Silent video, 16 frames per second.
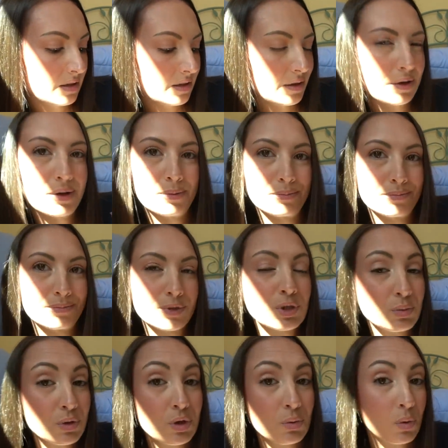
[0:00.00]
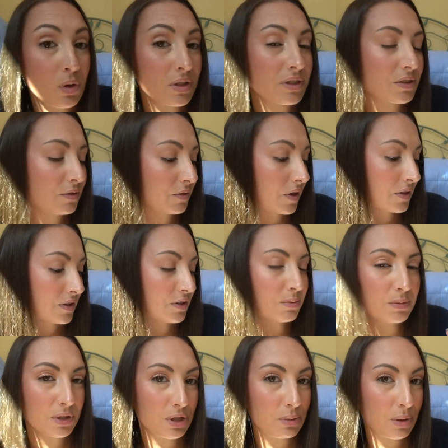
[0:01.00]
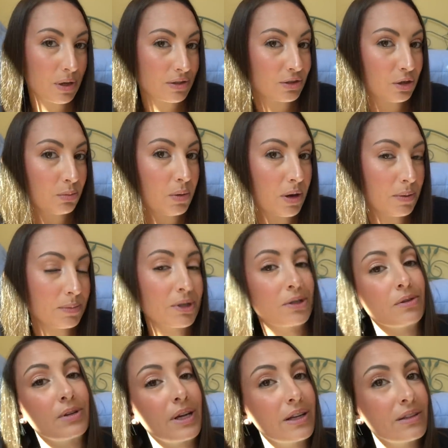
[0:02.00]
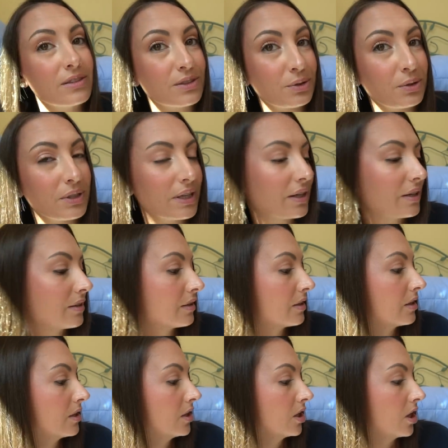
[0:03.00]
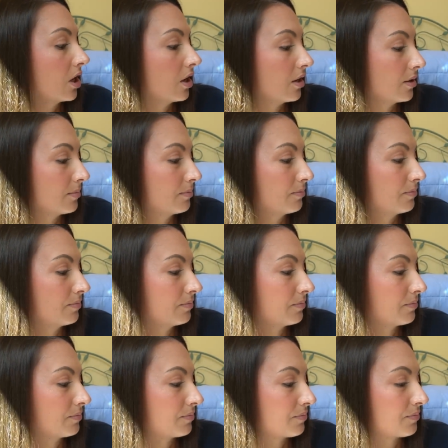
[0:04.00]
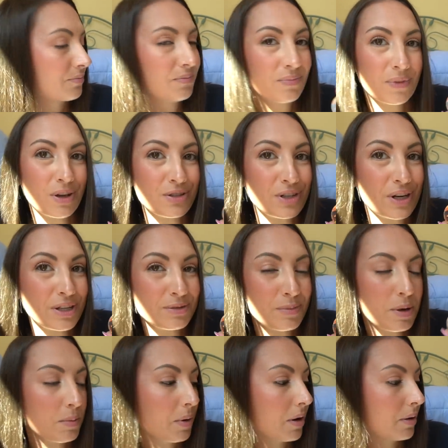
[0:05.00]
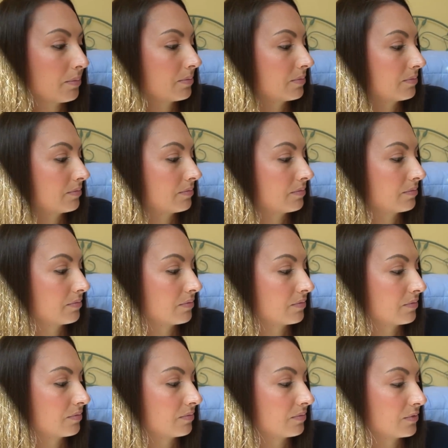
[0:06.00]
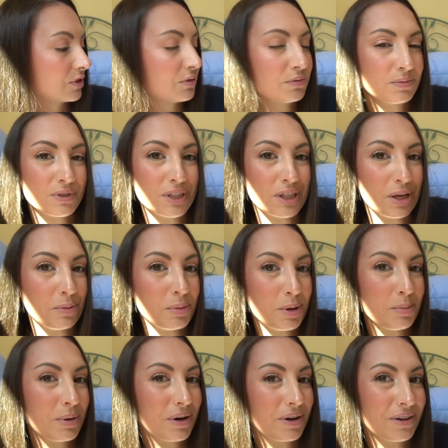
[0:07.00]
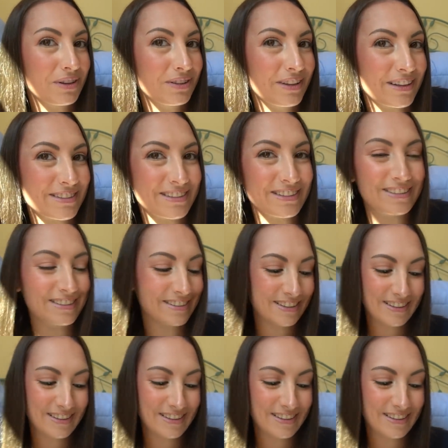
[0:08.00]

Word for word: Because um, when you want to find something, you ask your mom, not your dad. Sorry, dad. Um, I should ask my mom to dig up my pog collection.